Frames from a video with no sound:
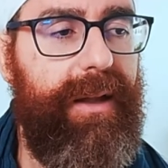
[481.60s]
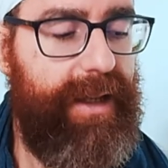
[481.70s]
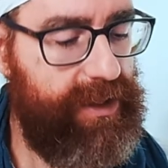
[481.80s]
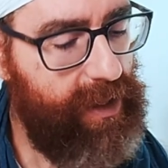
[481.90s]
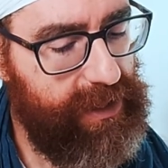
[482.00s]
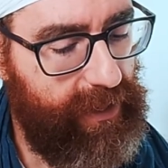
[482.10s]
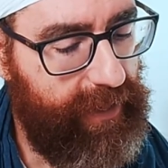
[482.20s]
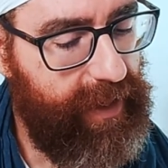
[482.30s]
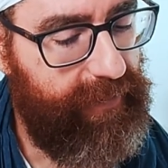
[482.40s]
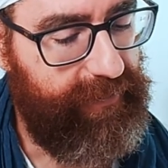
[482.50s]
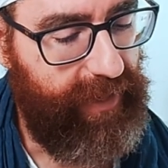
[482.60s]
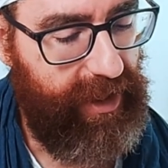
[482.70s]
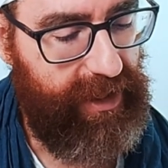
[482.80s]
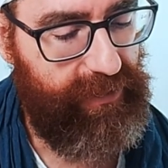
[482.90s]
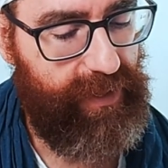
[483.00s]
There's also another
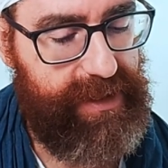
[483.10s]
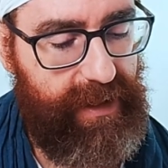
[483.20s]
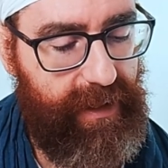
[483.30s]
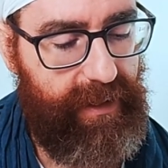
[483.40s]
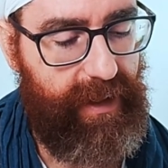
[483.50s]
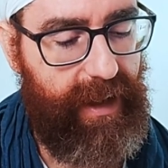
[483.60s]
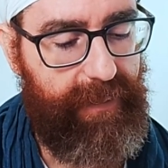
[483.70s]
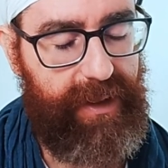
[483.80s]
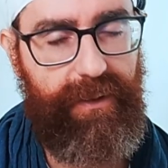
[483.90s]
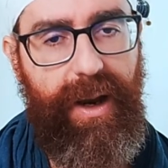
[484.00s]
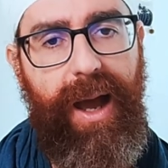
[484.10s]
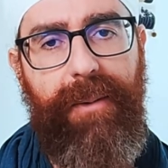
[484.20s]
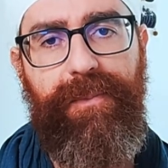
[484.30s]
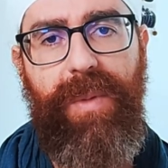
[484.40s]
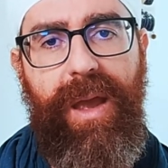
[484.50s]
very interesting thing about
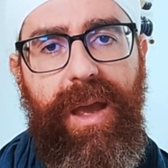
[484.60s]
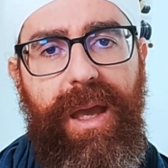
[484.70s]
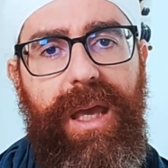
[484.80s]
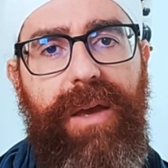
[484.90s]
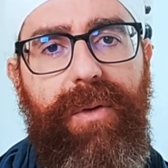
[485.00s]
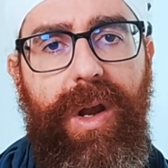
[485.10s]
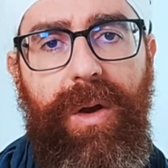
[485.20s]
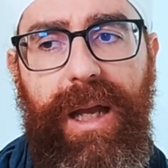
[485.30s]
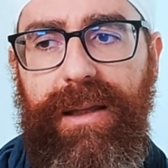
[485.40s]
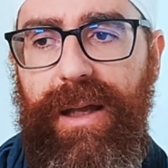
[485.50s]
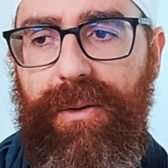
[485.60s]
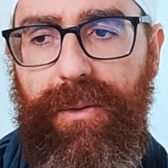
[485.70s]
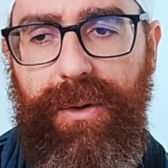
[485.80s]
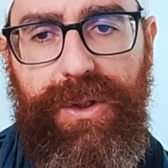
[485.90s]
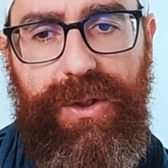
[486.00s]
ra. If we look at the
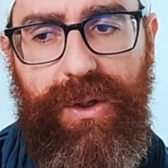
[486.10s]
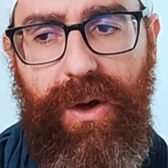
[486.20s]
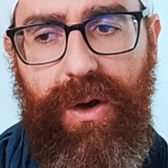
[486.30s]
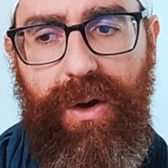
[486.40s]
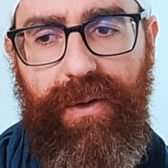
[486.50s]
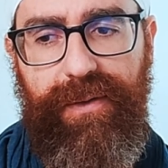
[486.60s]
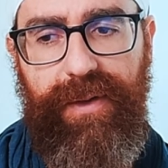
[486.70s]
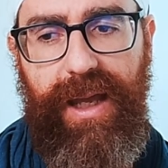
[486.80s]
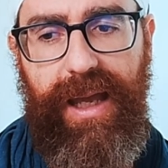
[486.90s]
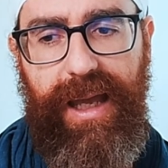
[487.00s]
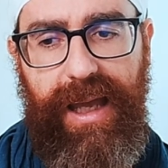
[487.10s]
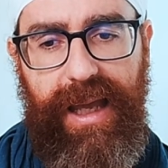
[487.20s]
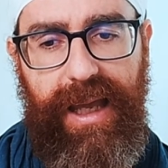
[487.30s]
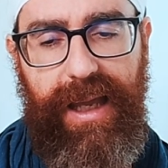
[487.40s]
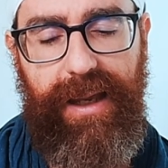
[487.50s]
roots of
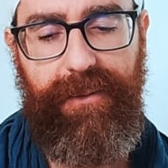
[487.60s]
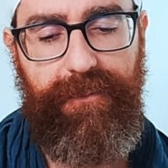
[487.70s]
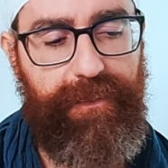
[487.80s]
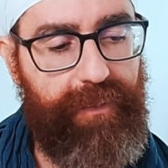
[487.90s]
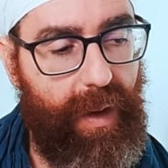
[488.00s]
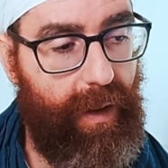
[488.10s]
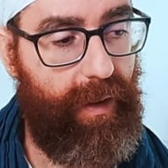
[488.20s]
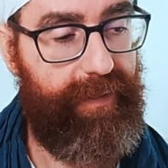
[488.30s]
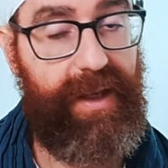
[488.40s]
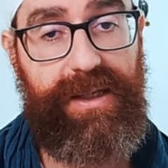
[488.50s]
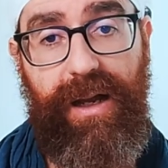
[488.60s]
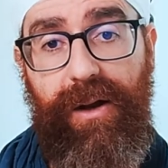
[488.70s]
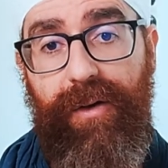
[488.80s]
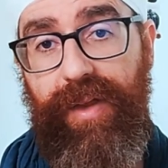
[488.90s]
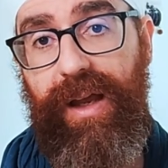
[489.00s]
the
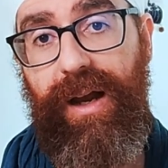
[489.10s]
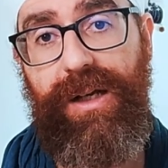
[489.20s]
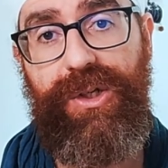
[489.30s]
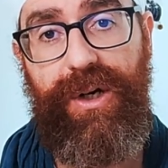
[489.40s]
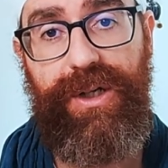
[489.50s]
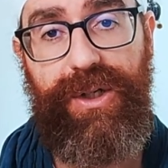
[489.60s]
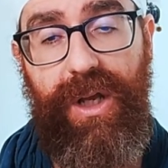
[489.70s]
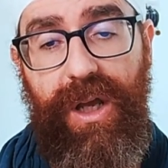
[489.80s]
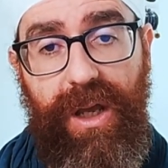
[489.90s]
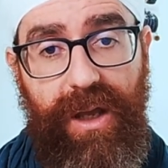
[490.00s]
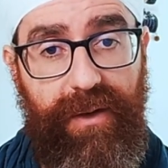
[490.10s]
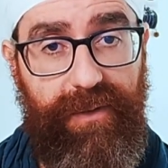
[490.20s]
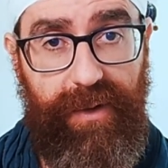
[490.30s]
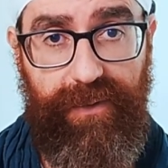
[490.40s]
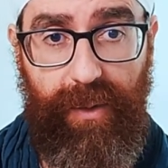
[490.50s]
cultures
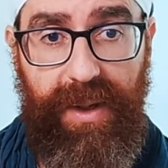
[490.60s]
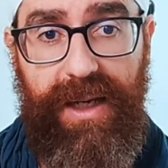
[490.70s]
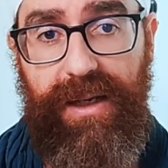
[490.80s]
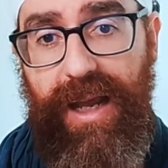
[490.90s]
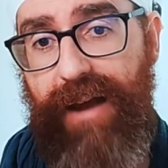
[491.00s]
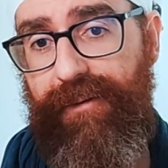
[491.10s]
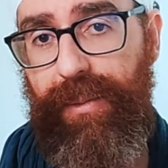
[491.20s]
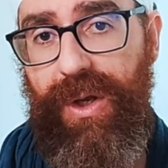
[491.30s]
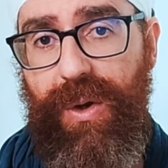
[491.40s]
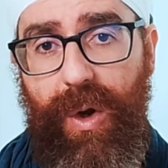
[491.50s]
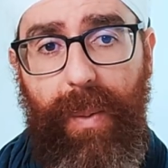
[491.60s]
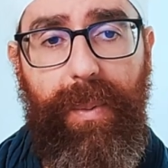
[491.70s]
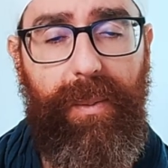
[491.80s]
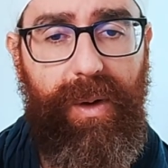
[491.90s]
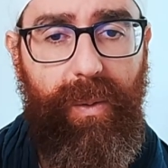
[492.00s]
from India, from
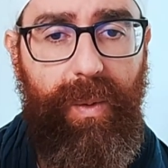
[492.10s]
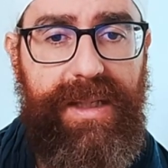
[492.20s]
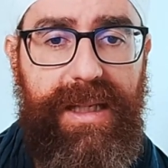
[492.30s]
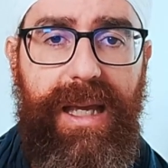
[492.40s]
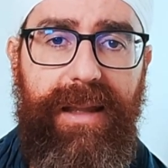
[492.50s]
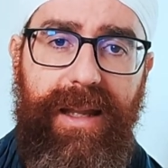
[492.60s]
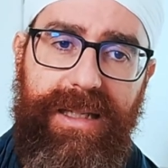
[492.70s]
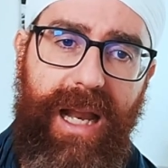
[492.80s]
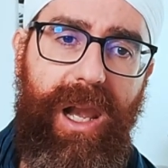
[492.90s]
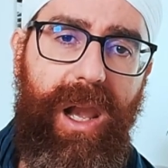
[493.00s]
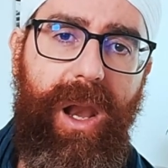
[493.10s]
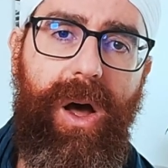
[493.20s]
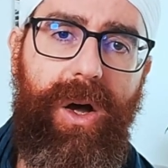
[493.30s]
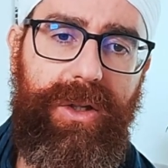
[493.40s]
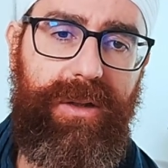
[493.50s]
Europe, we see it, there's a
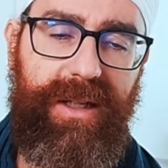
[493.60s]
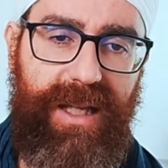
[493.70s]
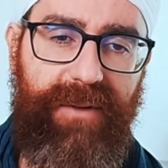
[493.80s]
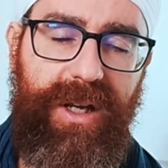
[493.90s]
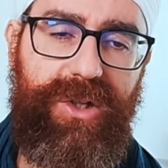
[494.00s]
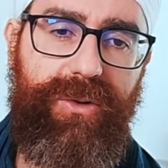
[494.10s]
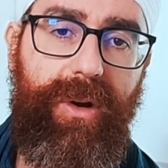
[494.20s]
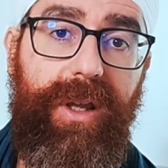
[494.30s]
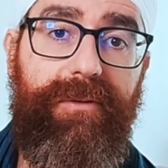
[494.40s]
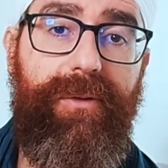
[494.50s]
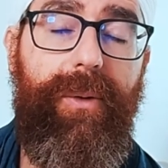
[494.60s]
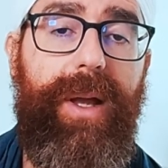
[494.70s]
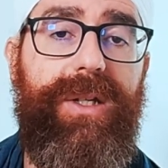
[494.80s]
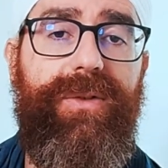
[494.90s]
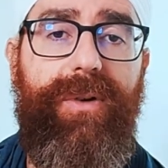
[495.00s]
very strong
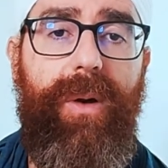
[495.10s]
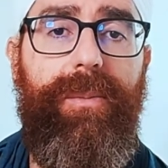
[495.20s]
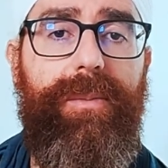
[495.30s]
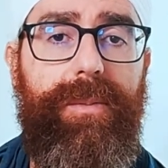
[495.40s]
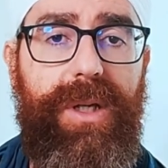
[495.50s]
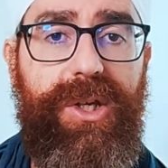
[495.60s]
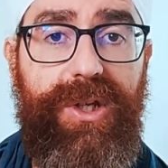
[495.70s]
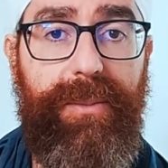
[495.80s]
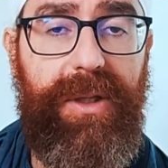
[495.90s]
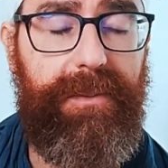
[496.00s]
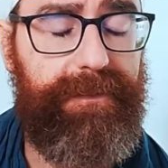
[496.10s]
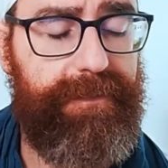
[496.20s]
influence from Egypt.